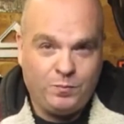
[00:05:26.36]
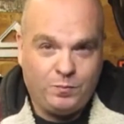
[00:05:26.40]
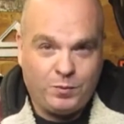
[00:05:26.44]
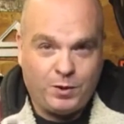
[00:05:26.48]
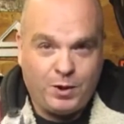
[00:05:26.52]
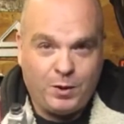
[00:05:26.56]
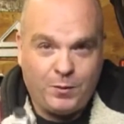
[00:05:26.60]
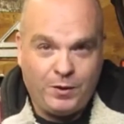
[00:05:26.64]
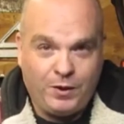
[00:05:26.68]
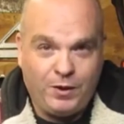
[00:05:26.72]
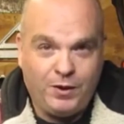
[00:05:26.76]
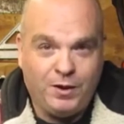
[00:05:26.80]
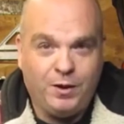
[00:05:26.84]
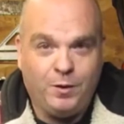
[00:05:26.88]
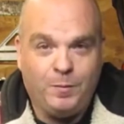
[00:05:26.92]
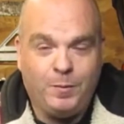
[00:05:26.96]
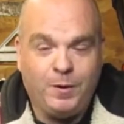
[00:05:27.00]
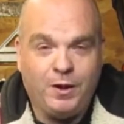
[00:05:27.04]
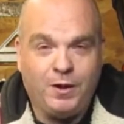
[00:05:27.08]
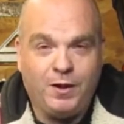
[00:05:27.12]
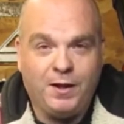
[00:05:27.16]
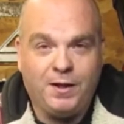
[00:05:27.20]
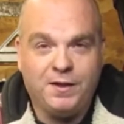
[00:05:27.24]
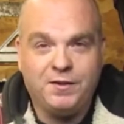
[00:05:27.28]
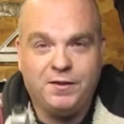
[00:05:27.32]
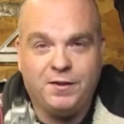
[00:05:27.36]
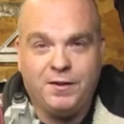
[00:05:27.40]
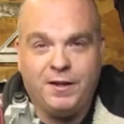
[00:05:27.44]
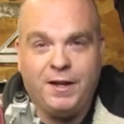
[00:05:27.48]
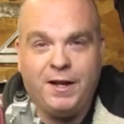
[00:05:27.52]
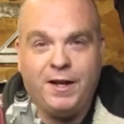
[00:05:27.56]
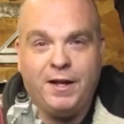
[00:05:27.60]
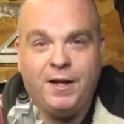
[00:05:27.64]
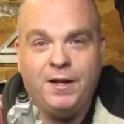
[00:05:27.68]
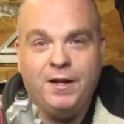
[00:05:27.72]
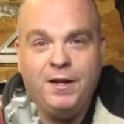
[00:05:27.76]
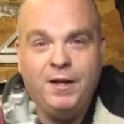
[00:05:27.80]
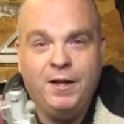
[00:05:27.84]
probably a little bit less than
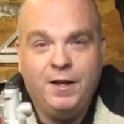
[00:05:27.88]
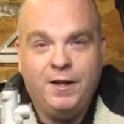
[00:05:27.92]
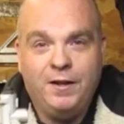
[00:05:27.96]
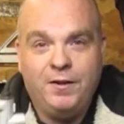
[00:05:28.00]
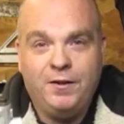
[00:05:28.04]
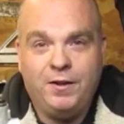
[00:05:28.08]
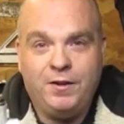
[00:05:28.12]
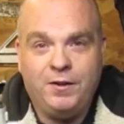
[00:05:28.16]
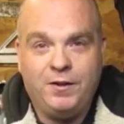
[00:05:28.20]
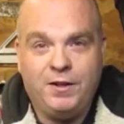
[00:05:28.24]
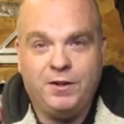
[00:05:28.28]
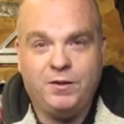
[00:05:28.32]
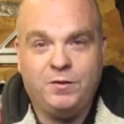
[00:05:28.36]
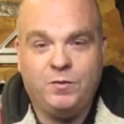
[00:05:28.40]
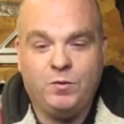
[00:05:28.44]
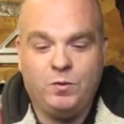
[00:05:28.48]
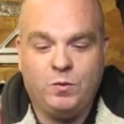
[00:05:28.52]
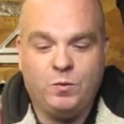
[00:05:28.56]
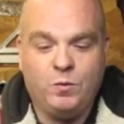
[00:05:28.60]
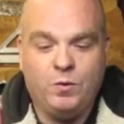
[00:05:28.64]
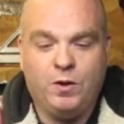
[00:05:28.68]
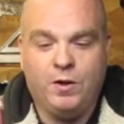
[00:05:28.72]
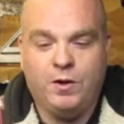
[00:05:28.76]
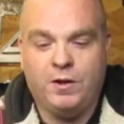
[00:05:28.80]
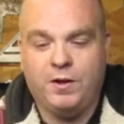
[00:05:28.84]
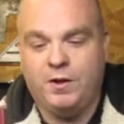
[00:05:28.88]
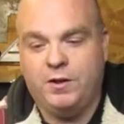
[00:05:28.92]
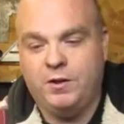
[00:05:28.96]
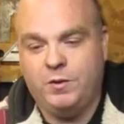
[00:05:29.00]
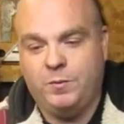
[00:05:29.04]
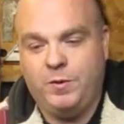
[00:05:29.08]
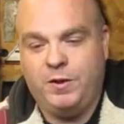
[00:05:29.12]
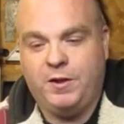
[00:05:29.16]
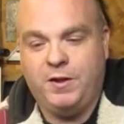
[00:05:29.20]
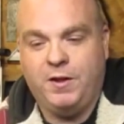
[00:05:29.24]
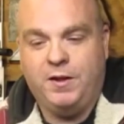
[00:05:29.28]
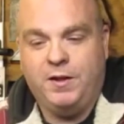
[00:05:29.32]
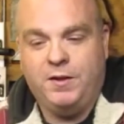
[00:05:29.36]
that, that this was work is
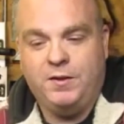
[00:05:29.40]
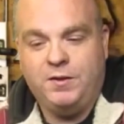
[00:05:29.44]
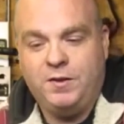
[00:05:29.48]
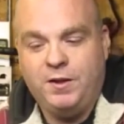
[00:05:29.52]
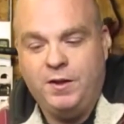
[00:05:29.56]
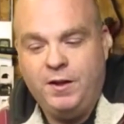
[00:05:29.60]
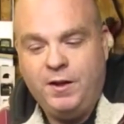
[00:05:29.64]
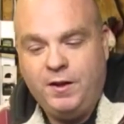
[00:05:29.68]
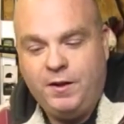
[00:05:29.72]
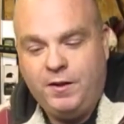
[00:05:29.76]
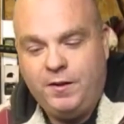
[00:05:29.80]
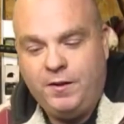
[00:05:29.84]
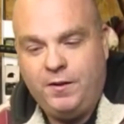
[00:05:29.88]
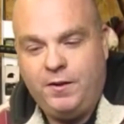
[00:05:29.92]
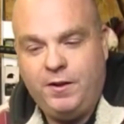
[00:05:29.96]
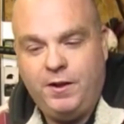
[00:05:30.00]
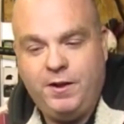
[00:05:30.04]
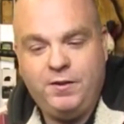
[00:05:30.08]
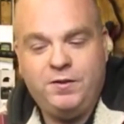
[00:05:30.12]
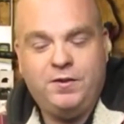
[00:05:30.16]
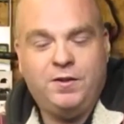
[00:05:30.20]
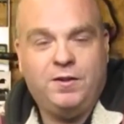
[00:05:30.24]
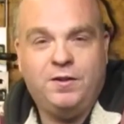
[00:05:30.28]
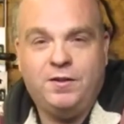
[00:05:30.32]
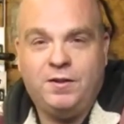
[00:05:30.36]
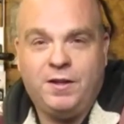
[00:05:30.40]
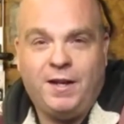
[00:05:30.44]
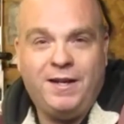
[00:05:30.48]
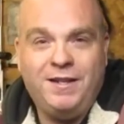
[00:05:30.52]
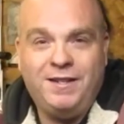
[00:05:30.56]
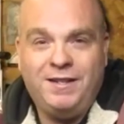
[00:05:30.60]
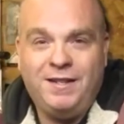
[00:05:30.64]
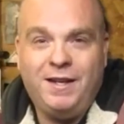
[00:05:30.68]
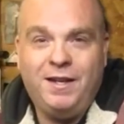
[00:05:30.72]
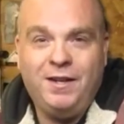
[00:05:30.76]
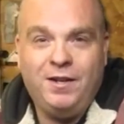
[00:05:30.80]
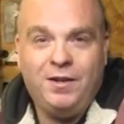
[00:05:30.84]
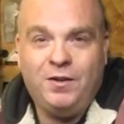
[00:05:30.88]
because this is
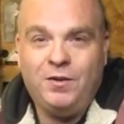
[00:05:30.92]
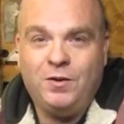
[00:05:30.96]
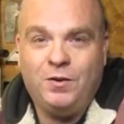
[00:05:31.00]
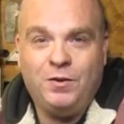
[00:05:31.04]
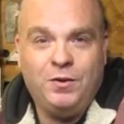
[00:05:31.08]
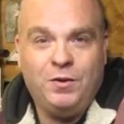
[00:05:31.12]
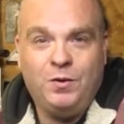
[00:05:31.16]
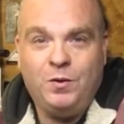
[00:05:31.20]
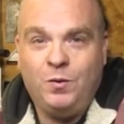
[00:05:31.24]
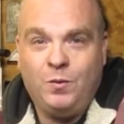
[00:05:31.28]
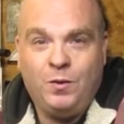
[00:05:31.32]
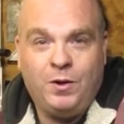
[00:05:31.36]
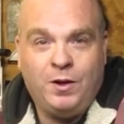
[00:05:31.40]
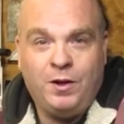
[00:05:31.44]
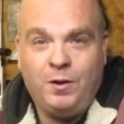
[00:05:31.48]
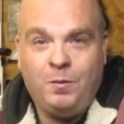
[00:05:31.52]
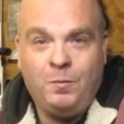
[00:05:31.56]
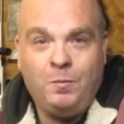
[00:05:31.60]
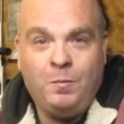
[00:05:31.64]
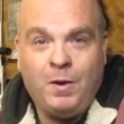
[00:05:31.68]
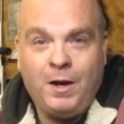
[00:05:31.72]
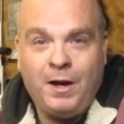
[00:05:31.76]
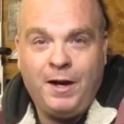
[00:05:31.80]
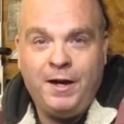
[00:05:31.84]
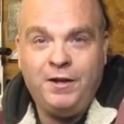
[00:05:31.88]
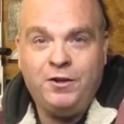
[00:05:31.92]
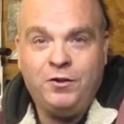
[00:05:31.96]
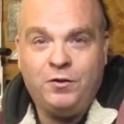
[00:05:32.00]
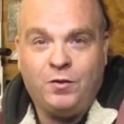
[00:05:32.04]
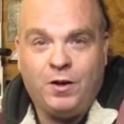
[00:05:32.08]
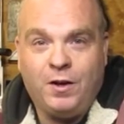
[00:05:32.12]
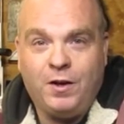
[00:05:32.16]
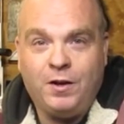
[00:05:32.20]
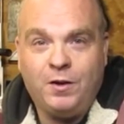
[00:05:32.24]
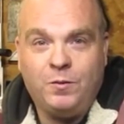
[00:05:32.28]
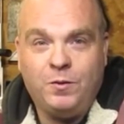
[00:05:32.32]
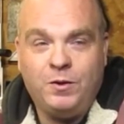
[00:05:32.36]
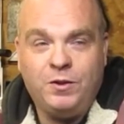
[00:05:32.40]
identical to the one in my
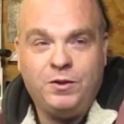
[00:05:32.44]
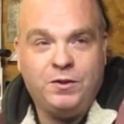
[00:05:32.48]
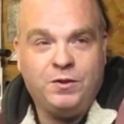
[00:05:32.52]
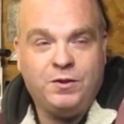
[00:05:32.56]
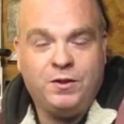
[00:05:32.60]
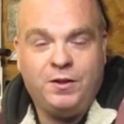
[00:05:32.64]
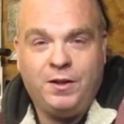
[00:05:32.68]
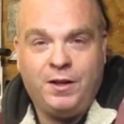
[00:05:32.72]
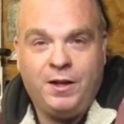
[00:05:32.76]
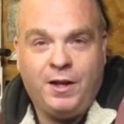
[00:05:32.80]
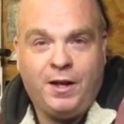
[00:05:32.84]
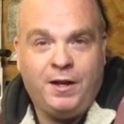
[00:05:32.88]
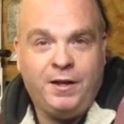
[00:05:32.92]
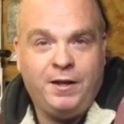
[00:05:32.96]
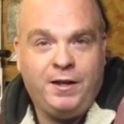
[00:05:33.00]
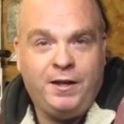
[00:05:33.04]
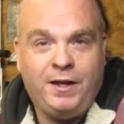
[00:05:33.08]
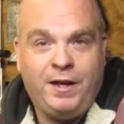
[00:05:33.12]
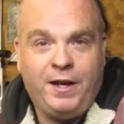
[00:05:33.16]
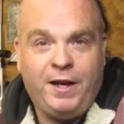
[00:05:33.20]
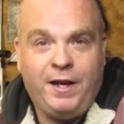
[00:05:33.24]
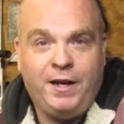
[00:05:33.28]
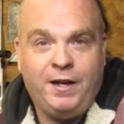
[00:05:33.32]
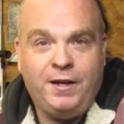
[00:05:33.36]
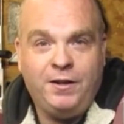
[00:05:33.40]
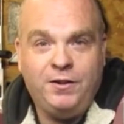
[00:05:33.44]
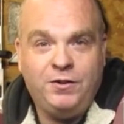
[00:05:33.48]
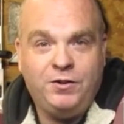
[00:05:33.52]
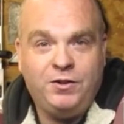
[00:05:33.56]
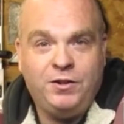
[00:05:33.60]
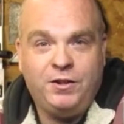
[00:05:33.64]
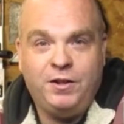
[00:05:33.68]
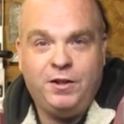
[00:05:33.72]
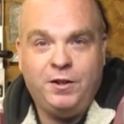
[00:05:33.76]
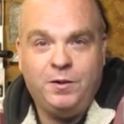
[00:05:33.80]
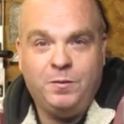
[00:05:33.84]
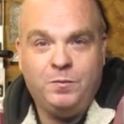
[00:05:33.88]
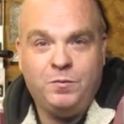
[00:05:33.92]
truck, which is a 98
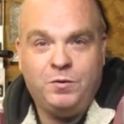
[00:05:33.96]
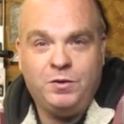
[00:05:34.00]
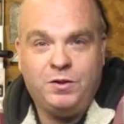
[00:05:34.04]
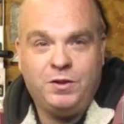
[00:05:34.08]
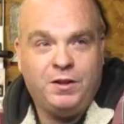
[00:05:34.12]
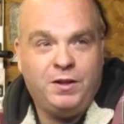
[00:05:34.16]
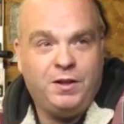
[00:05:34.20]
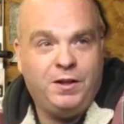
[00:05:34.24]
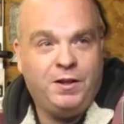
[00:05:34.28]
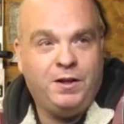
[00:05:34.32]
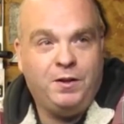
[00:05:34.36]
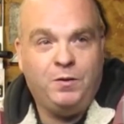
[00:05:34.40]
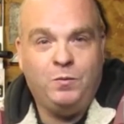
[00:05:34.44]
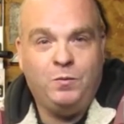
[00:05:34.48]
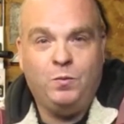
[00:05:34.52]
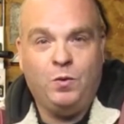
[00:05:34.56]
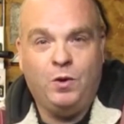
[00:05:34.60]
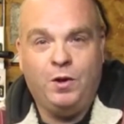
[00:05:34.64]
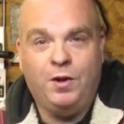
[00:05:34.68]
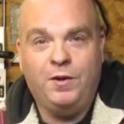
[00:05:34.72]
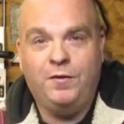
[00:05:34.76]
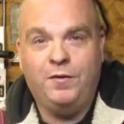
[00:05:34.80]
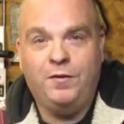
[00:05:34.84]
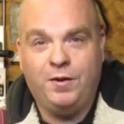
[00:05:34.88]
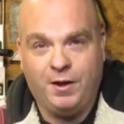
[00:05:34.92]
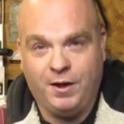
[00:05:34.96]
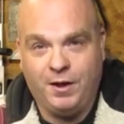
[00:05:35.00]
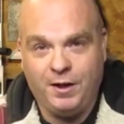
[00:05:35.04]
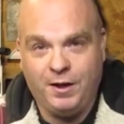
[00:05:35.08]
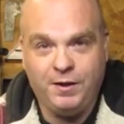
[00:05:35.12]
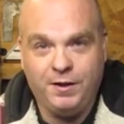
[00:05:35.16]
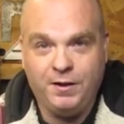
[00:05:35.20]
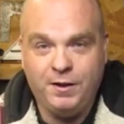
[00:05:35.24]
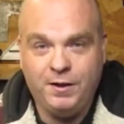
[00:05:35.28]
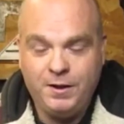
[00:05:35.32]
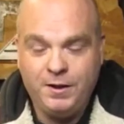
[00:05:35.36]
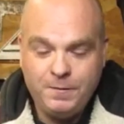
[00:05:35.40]
GMC 1-ton.